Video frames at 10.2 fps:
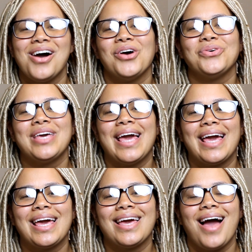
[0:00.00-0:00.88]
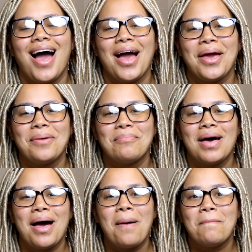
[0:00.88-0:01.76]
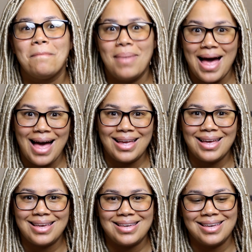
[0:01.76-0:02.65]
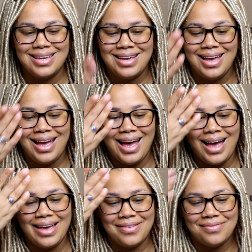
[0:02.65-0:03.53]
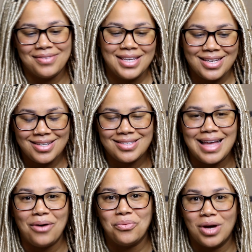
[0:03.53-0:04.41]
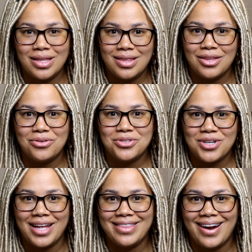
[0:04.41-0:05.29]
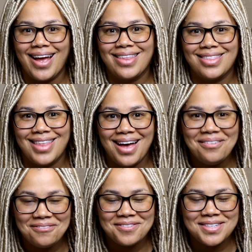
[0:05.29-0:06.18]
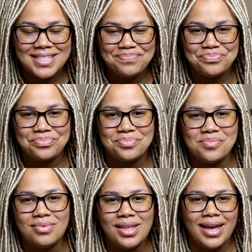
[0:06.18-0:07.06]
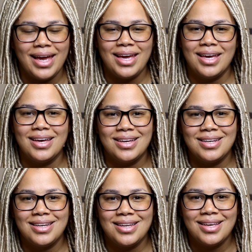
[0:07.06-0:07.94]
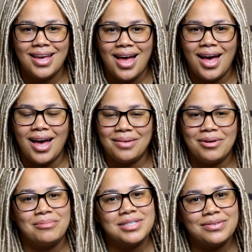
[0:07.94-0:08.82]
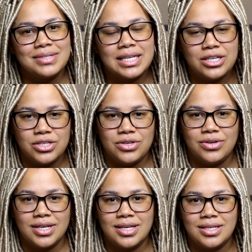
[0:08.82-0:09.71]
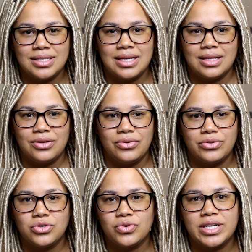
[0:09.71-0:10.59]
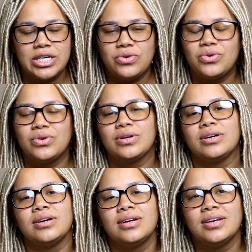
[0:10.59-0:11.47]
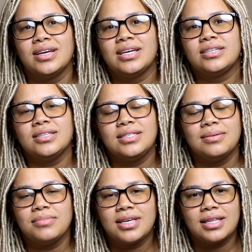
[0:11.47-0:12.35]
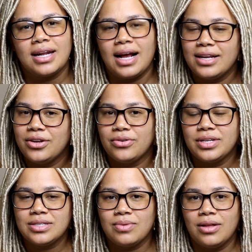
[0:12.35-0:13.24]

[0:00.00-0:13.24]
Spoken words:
Okay, I'm back. I finished that one little strand that I had left, and I promised I was going to show you guys a little trick or just something that I noticed